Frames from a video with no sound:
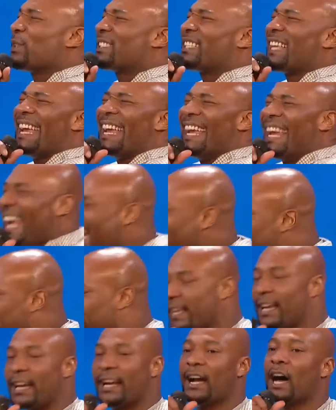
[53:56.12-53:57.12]
him say
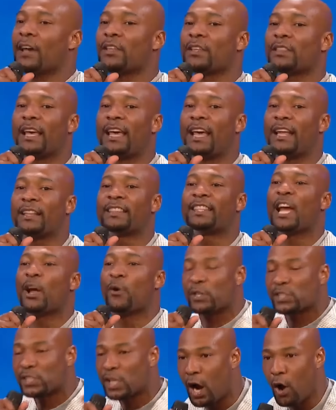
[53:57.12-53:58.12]
anything other than
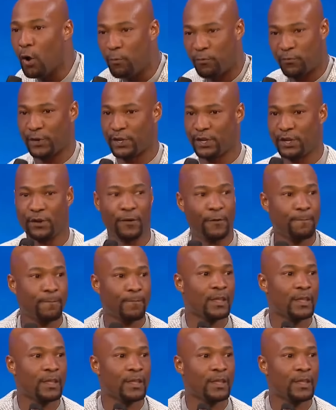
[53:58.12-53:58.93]
there is hope for you.